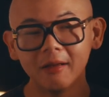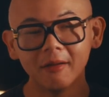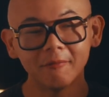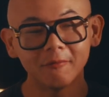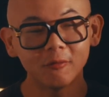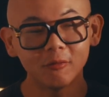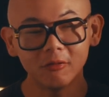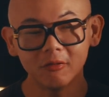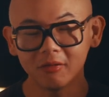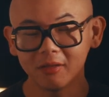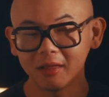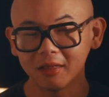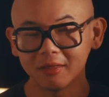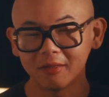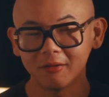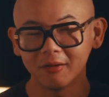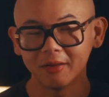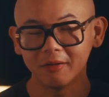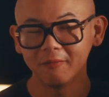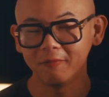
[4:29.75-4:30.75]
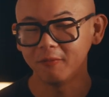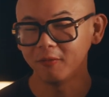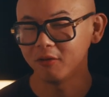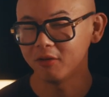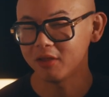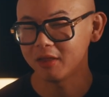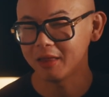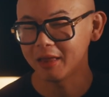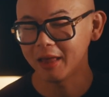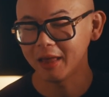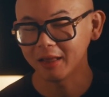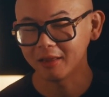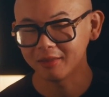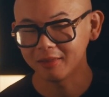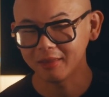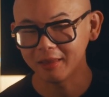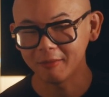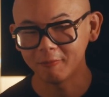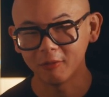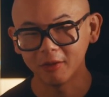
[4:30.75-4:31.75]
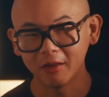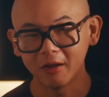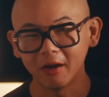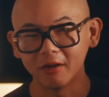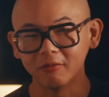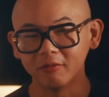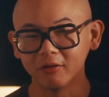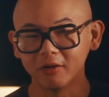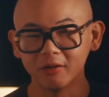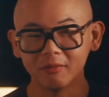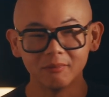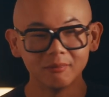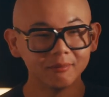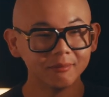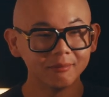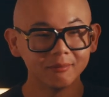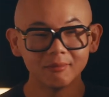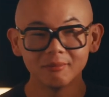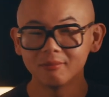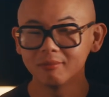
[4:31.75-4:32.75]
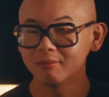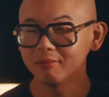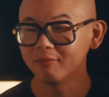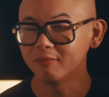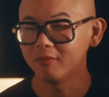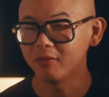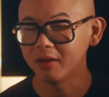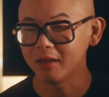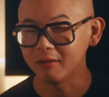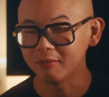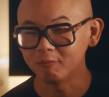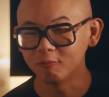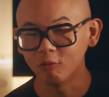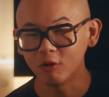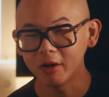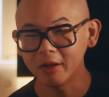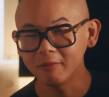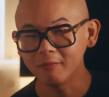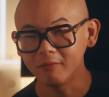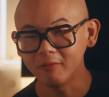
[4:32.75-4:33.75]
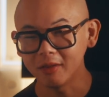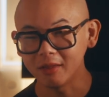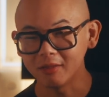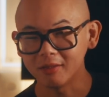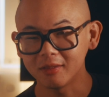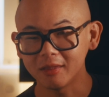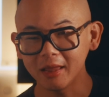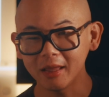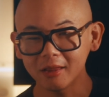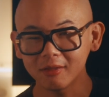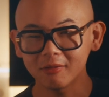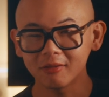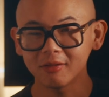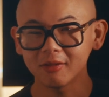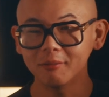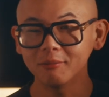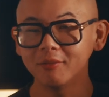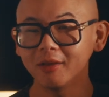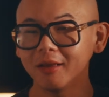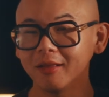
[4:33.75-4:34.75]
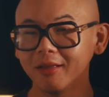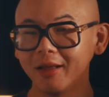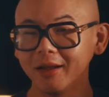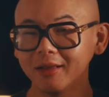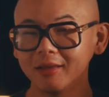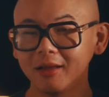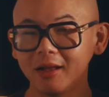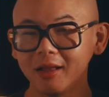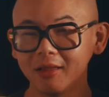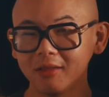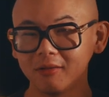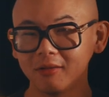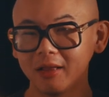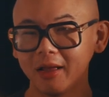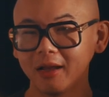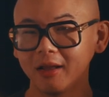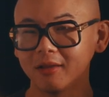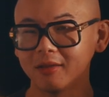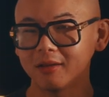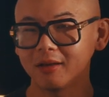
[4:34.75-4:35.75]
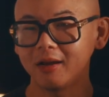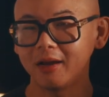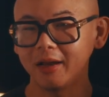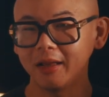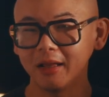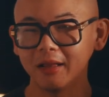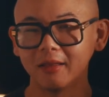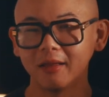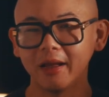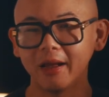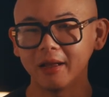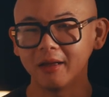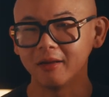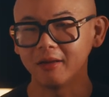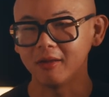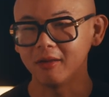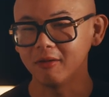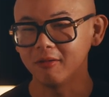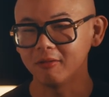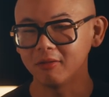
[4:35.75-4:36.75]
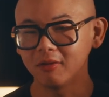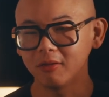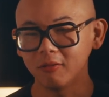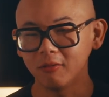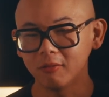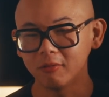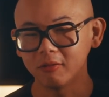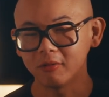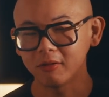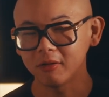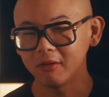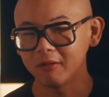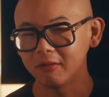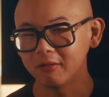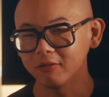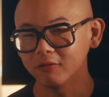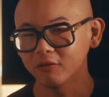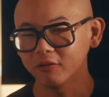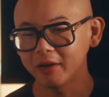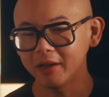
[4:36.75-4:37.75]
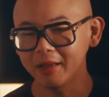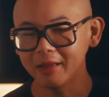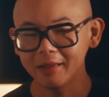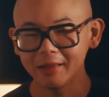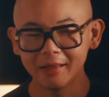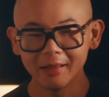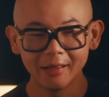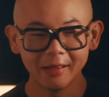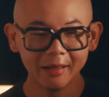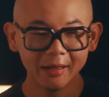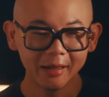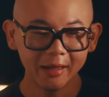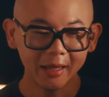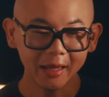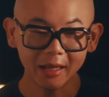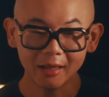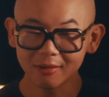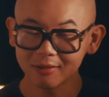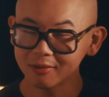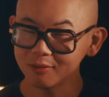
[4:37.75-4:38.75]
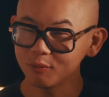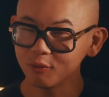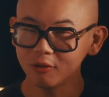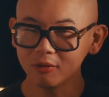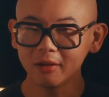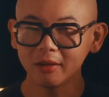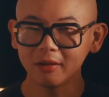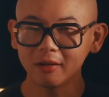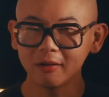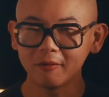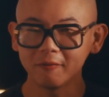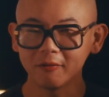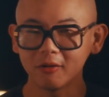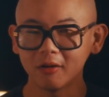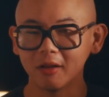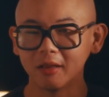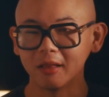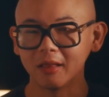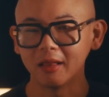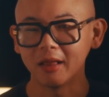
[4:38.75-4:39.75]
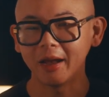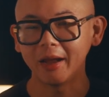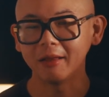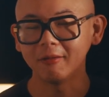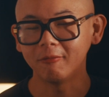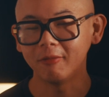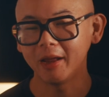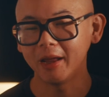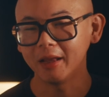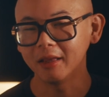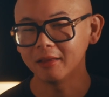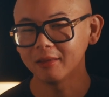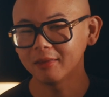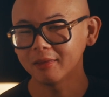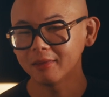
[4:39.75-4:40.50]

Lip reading: Of course, it's not a Fuji X-T100 V1, V6 or something like that. It's not like a tiny Leica Q2 or Q3. It's small enough, it's got a lightweight.